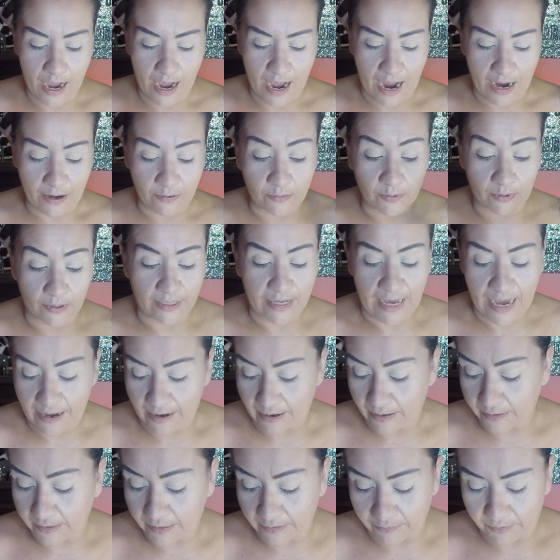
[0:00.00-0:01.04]
I've
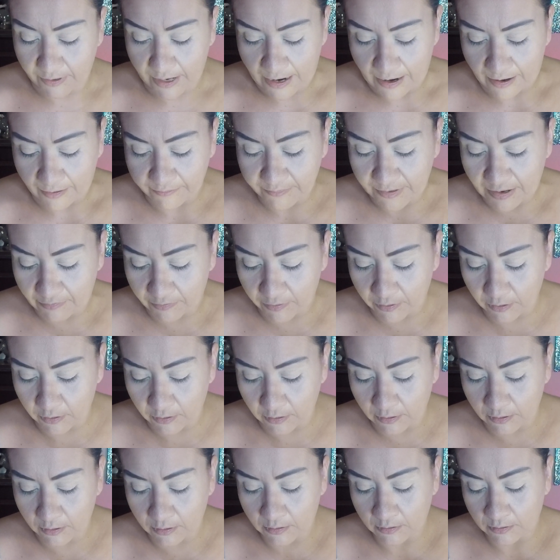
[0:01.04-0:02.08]

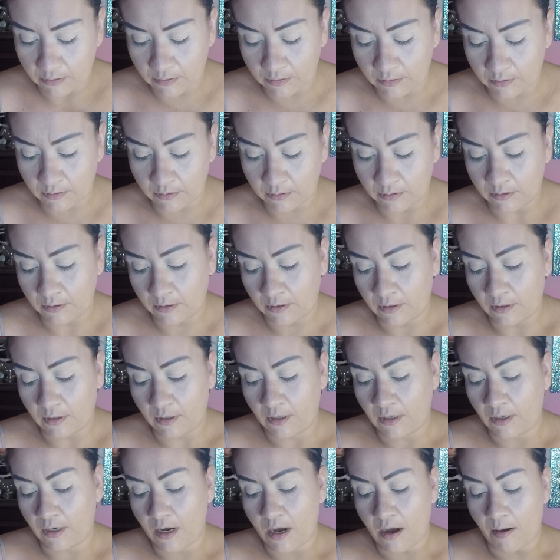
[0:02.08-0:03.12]
never
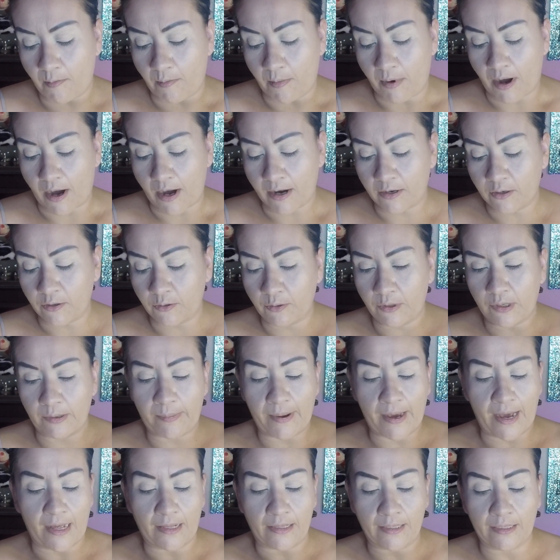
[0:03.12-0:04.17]
bought a Huda
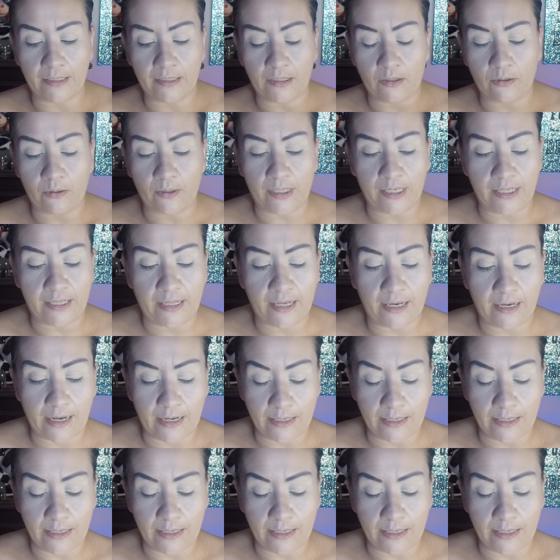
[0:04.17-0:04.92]
palette or anything.